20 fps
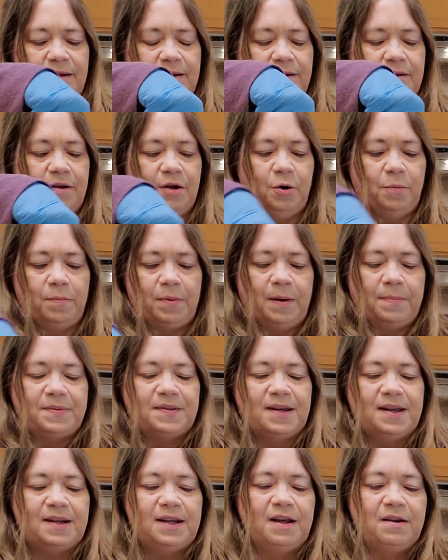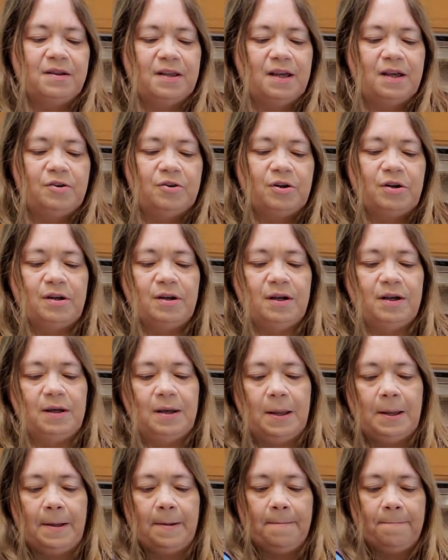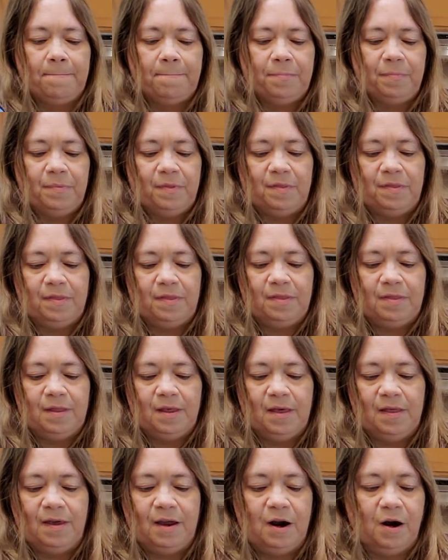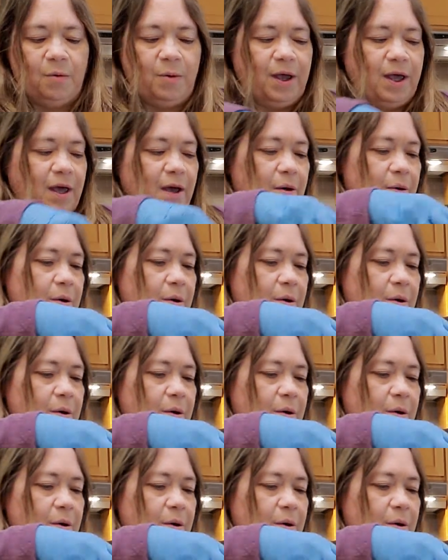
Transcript: Nope. Upside down, Kendra. There we go.